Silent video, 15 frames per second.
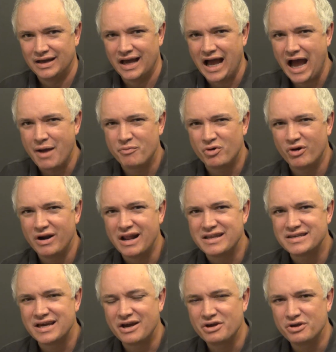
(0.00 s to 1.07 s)
I'm going to
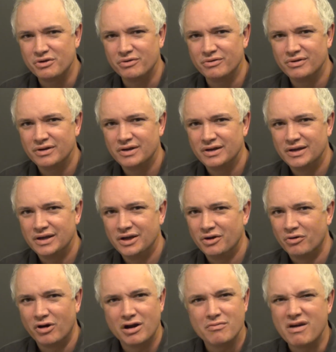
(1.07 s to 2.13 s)
tell you
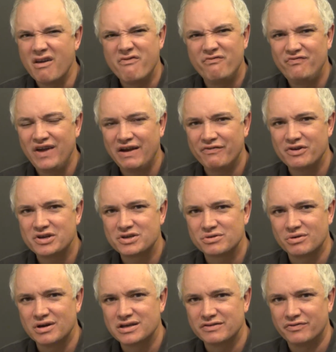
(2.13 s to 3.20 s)
one of my favorite
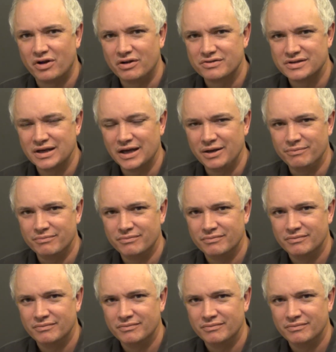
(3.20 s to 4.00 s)
stories of all time.